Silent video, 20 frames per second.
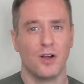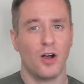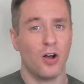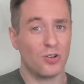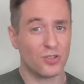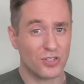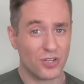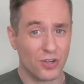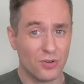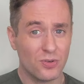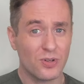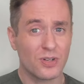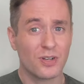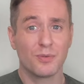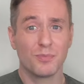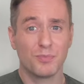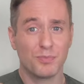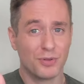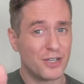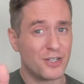Also,
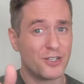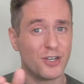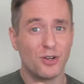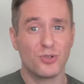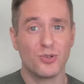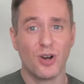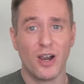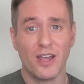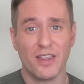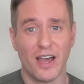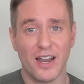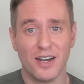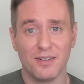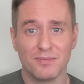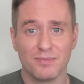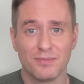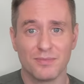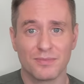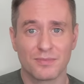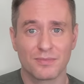please don't try that.
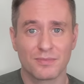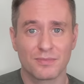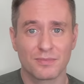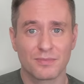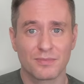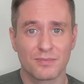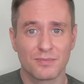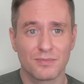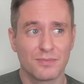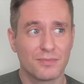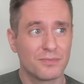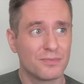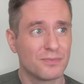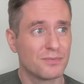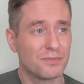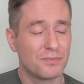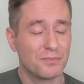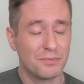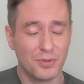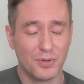
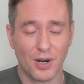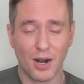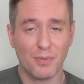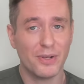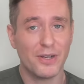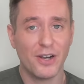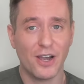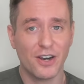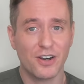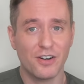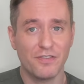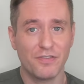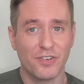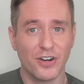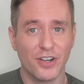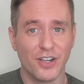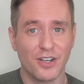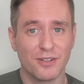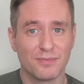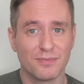Probably not good for
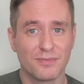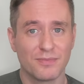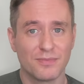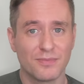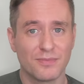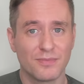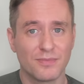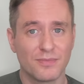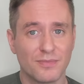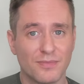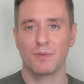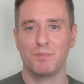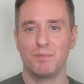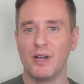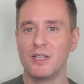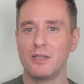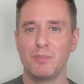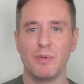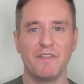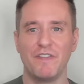you.
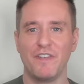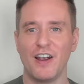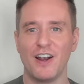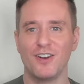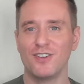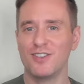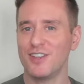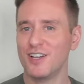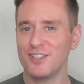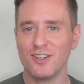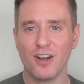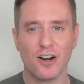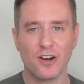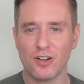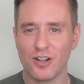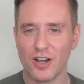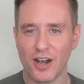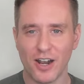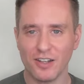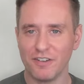But to be fair, that's not
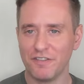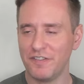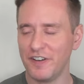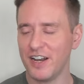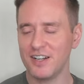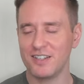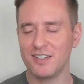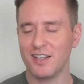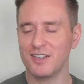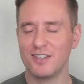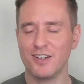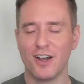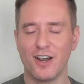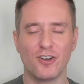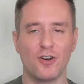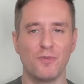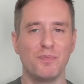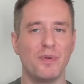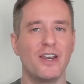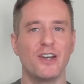all Islay fans, that's not
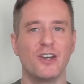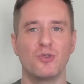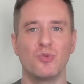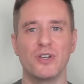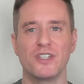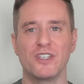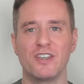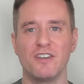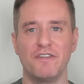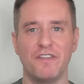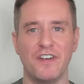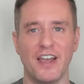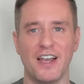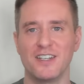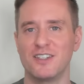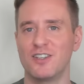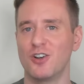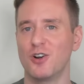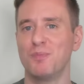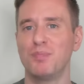all peated whiskey
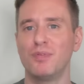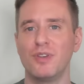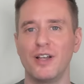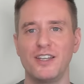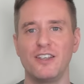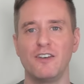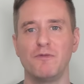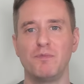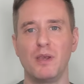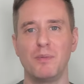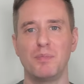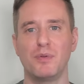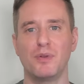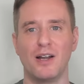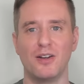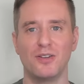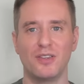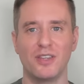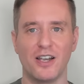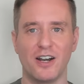fans. There are plenty of people
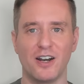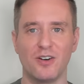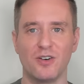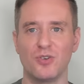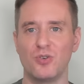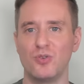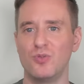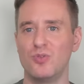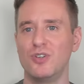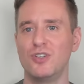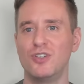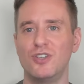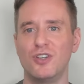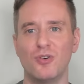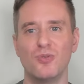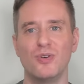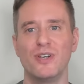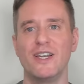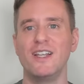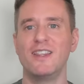out there who
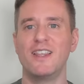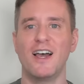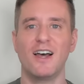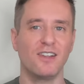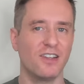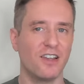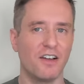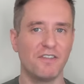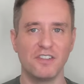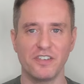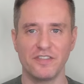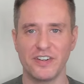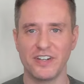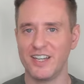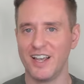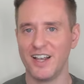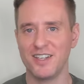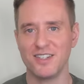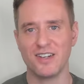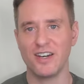don't need that level of
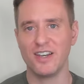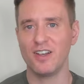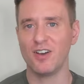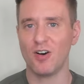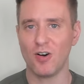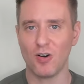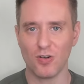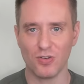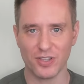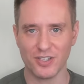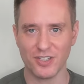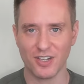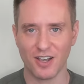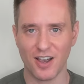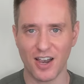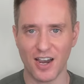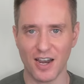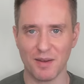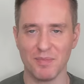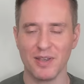intensity all the
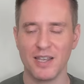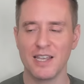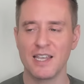time.